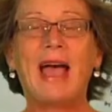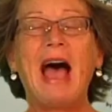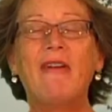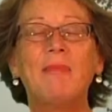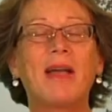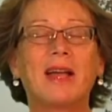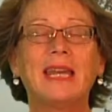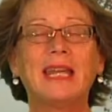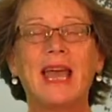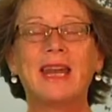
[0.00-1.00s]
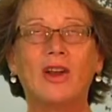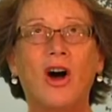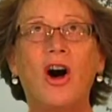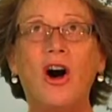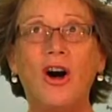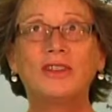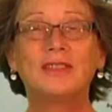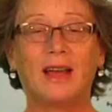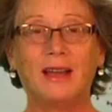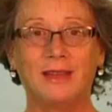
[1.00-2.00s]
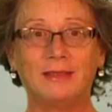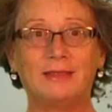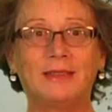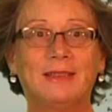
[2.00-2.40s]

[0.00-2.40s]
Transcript: how am I going to get it all done.